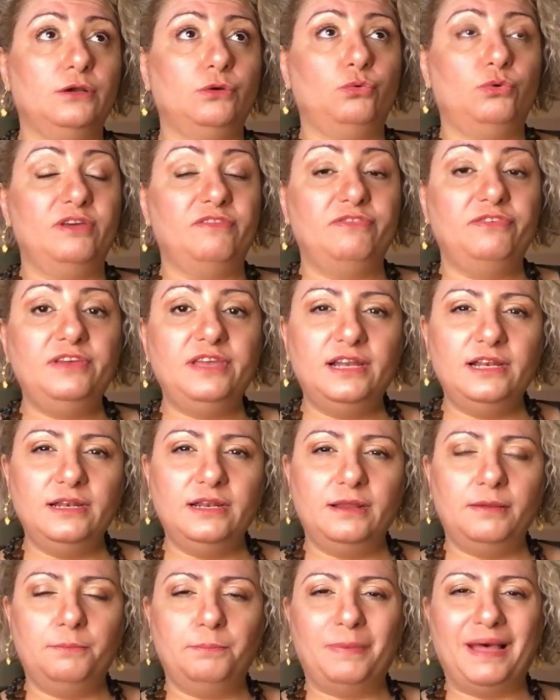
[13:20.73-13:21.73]
we
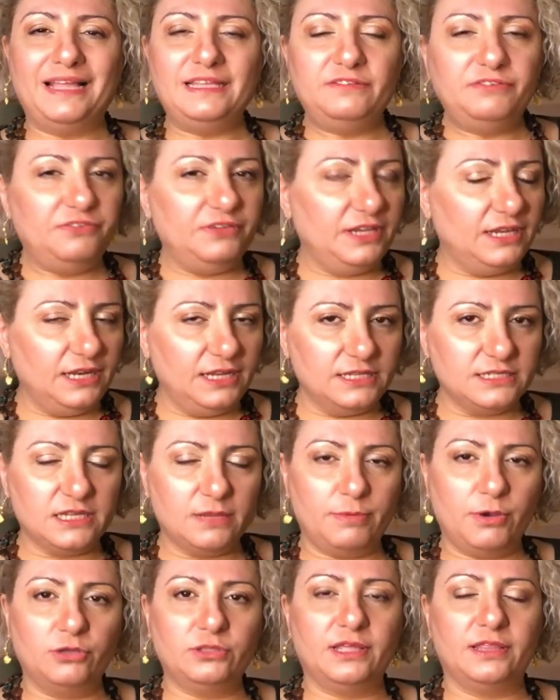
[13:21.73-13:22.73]
feel bad feelings
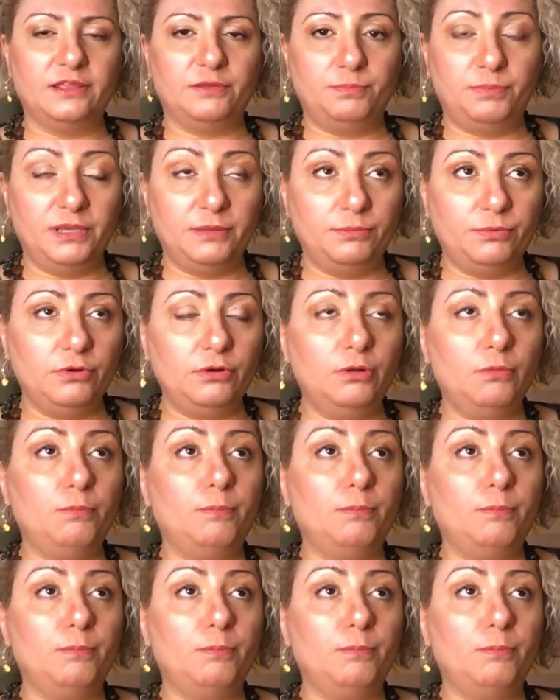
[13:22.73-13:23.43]
about other people,